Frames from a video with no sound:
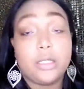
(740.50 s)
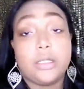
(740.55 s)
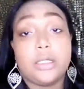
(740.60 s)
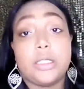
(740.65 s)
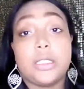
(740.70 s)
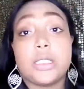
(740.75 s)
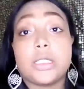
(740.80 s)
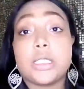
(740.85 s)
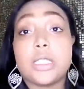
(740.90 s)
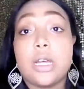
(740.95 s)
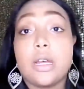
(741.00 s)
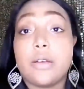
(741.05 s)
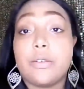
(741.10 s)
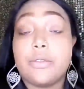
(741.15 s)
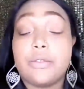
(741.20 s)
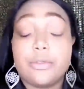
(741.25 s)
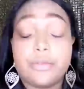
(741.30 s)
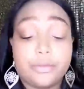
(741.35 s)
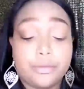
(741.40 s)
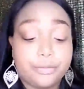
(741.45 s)
This
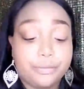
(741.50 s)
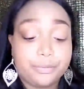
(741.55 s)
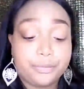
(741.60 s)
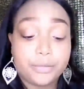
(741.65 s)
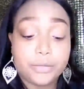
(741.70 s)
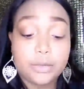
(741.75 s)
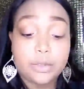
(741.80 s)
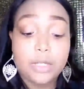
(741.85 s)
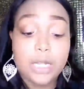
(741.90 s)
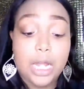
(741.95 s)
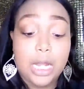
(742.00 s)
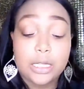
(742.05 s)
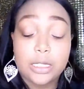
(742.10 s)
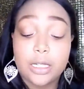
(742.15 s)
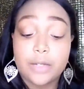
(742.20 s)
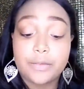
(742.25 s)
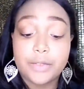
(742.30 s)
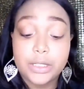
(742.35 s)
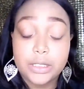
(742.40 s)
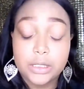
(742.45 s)
stuff, I
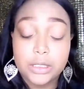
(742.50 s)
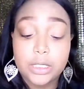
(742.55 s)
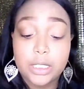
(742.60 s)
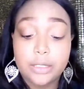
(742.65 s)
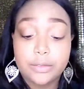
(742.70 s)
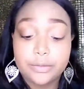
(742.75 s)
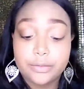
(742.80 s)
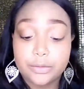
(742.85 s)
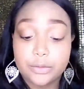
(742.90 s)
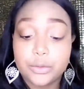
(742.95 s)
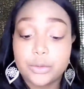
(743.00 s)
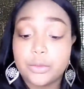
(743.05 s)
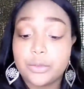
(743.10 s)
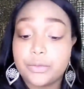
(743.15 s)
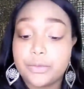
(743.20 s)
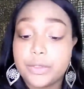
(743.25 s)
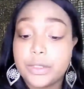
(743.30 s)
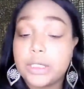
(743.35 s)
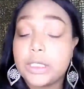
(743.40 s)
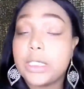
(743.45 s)
love this stuff,
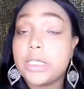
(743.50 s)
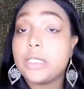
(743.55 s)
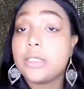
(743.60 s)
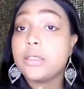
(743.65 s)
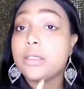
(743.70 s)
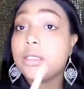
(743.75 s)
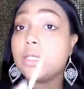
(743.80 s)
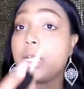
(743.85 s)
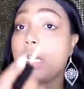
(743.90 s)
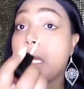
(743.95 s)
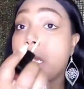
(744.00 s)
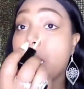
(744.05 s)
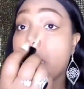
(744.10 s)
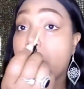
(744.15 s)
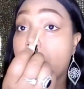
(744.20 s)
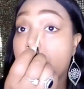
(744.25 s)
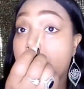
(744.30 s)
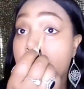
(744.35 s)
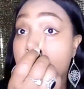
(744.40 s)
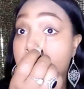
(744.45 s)
truthfully.
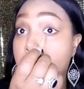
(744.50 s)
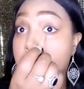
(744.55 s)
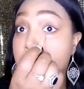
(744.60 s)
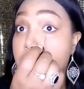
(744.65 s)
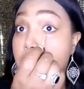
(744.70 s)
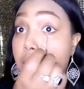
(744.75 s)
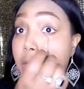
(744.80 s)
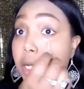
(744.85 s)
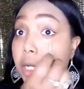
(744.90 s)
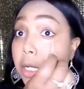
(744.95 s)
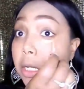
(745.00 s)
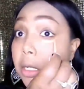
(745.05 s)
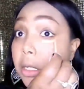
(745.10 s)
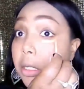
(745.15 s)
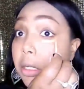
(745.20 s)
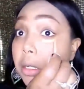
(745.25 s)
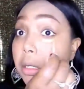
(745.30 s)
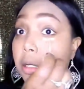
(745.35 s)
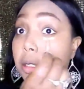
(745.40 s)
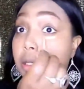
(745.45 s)
And it was like
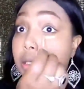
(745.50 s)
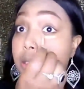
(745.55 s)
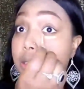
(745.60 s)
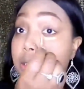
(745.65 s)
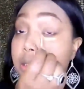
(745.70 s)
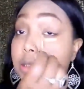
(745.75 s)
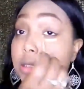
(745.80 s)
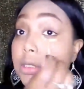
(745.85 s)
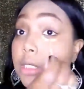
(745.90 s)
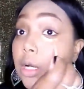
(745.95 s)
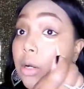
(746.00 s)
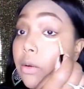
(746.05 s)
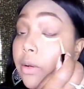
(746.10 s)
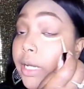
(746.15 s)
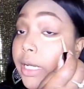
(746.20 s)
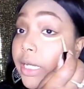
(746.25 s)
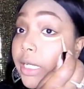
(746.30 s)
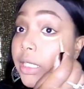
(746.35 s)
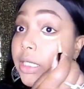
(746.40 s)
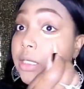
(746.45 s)
so
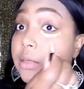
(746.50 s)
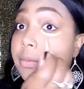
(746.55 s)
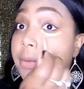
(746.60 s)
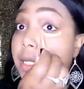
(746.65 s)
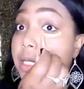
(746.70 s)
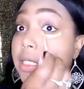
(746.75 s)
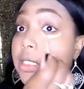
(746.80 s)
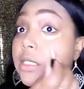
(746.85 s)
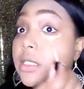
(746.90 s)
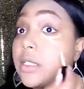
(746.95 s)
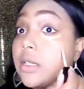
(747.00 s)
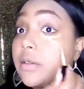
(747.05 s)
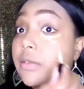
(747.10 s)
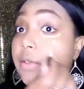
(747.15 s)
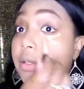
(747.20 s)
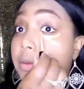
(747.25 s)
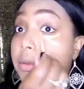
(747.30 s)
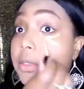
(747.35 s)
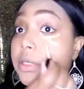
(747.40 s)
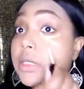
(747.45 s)

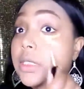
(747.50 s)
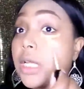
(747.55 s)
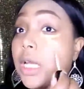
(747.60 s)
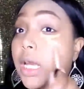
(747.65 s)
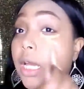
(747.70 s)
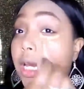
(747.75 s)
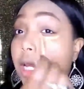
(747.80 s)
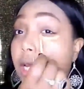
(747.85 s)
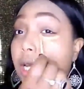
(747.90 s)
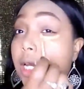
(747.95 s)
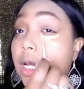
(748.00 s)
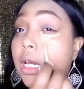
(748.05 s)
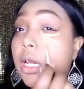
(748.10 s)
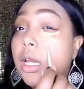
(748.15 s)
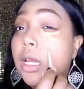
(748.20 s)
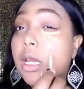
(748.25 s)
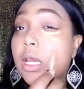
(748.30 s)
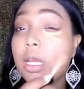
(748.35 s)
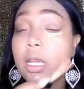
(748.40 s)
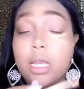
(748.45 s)
inexpensive. It was like,
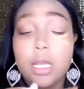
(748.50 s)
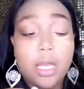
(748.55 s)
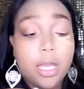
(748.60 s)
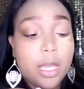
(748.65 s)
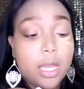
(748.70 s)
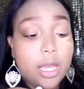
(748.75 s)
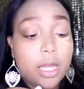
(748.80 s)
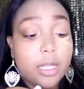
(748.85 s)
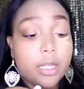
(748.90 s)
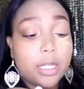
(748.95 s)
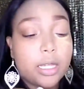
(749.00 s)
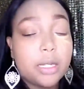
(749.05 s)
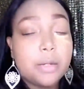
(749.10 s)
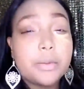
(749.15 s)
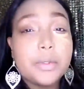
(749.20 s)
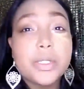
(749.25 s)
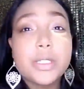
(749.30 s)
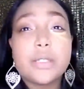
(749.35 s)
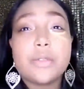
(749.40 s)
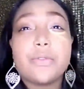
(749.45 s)
I think
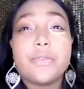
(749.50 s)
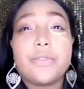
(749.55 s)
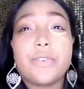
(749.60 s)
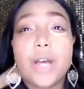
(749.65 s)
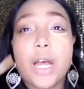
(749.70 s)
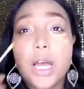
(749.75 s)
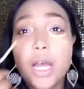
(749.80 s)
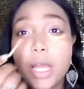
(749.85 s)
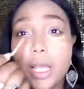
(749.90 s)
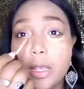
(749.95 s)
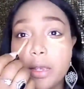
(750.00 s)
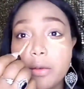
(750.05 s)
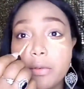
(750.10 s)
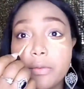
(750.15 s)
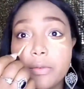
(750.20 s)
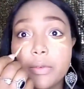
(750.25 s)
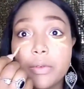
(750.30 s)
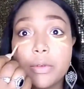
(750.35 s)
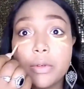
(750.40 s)
it was $5